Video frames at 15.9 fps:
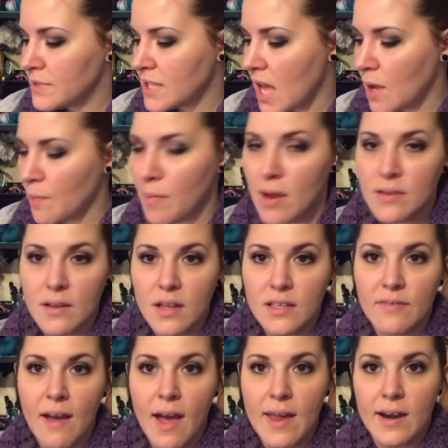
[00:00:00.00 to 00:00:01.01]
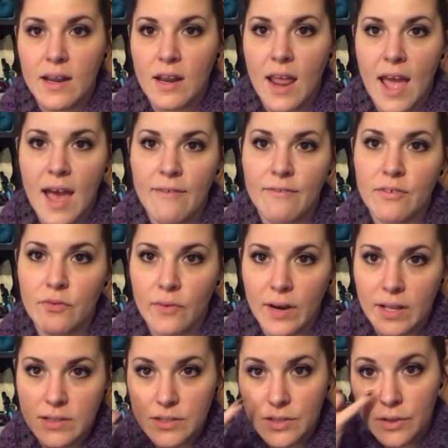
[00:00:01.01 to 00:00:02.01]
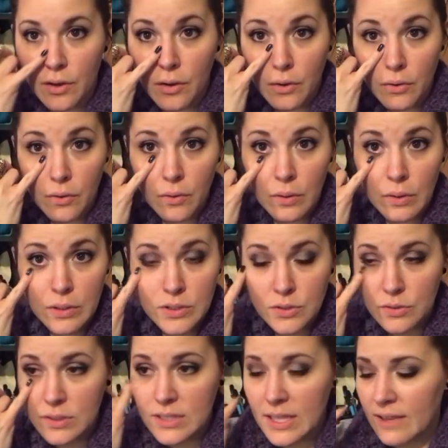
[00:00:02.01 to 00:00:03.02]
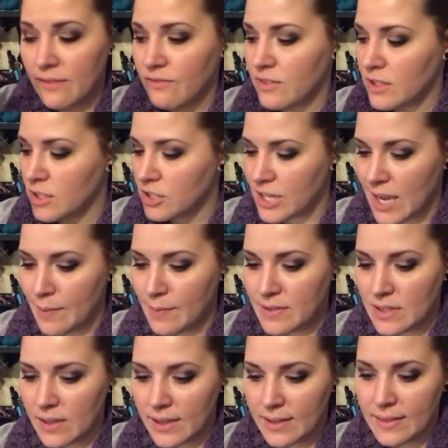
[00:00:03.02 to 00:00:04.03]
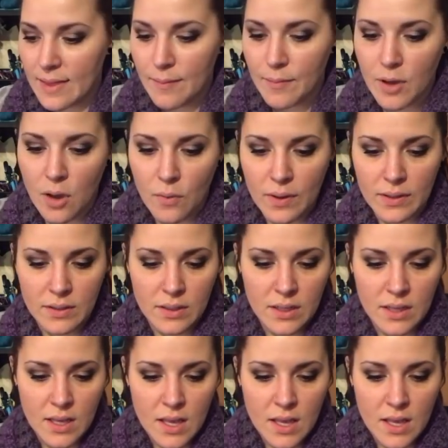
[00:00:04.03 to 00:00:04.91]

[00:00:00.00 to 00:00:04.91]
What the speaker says: sock balls all divided in half and ready to go. As soon as I finish Abby's, I'll get them going.